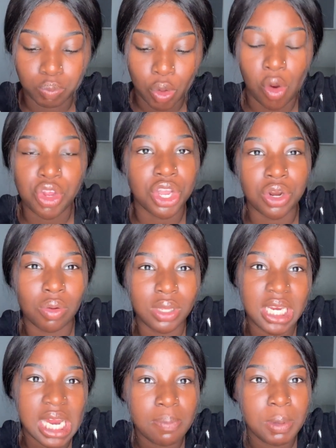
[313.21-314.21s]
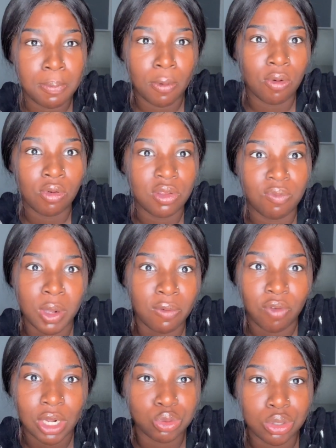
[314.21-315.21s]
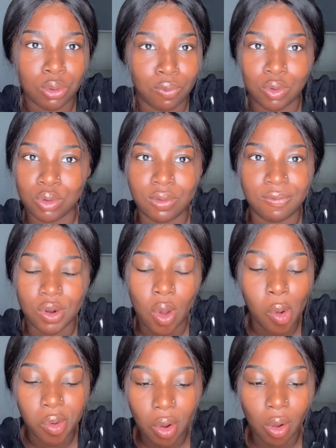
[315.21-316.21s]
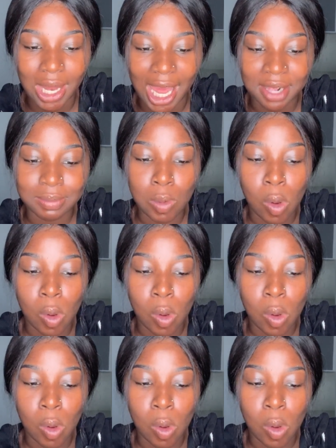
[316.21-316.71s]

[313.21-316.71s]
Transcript: or you can only date people who you've been friends with or who you've known. No, like,